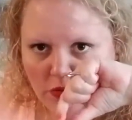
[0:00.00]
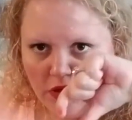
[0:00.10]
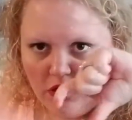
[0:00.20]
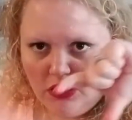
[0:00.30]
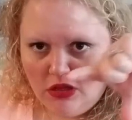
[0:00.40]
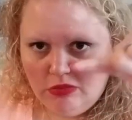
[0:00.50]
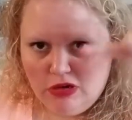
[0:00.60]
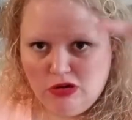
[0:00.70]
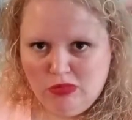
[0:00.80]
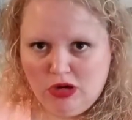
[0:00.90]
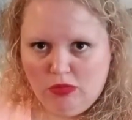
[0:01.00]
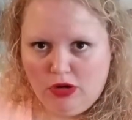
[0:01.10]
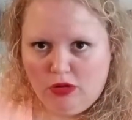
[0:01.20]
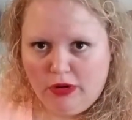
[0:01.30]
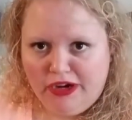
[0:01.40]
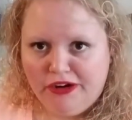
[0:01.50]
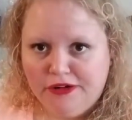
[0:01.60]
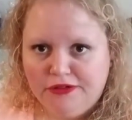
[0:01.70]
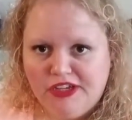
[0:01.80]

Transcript: bit and you get bigger, bigger, bigger, bigger.